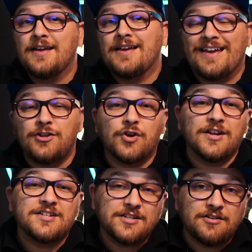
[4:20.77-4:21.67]
and you can
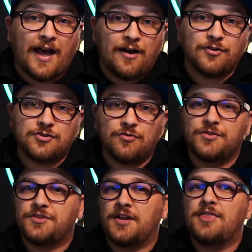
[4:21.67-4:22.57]
still
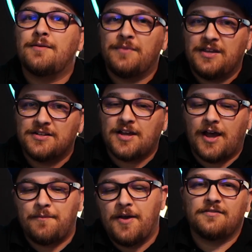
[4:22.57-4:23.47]
outsource in the meantime.